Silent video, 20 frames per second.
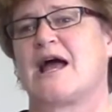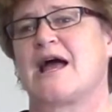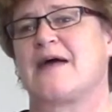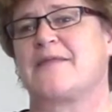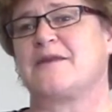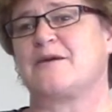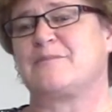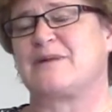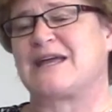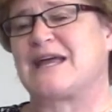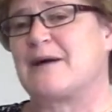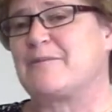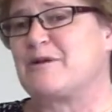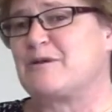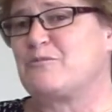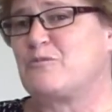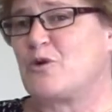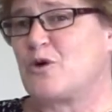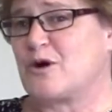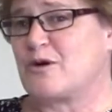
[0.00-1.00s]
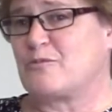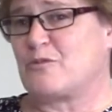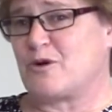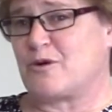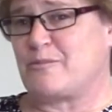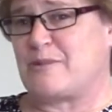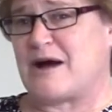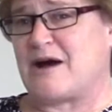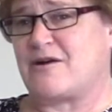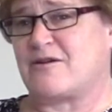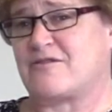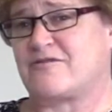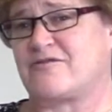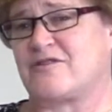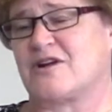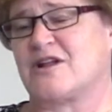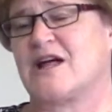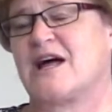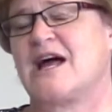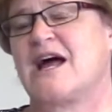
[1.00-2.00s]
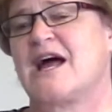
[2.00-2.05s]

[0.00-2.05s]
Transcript: and they're becoming more and more powerful.